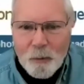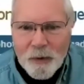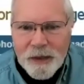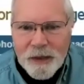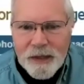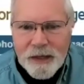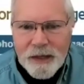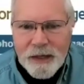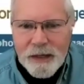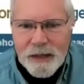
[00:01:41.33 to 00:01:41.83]

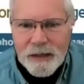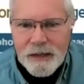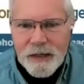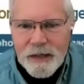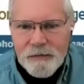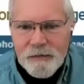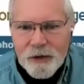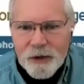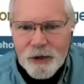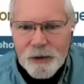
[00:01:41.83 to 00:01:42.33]
with the
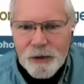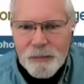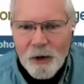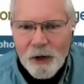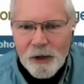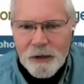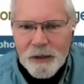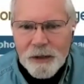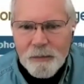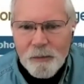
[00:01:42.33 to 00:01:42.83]
Diva
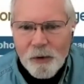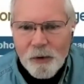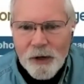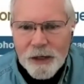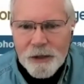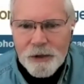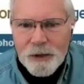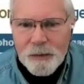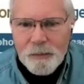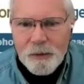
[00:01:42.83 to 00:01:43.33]
Smart Dimmer,
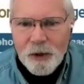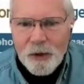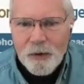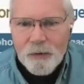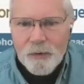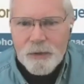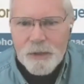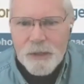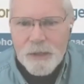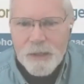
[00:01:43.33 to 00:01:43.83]
I
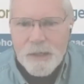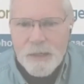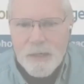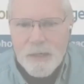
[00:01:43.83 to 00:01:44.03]
suppose,